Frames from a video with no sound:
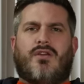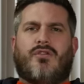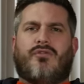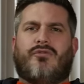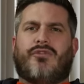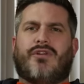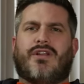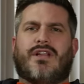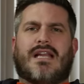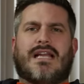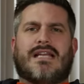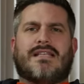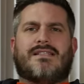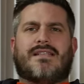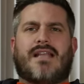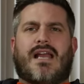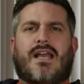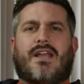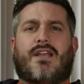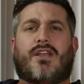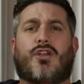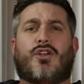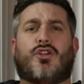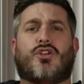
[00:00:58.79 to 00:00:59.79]
realized
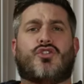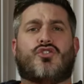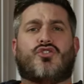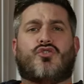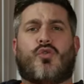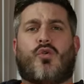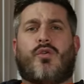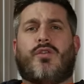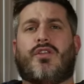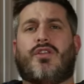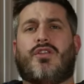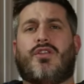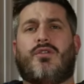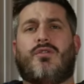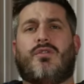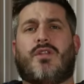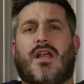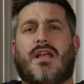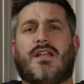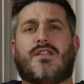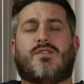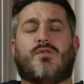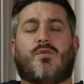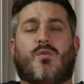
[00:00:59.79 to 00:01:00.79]
I could control the Hue
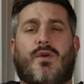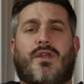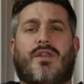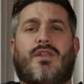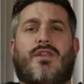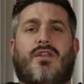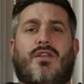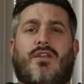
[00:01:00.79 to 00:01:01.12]
lights with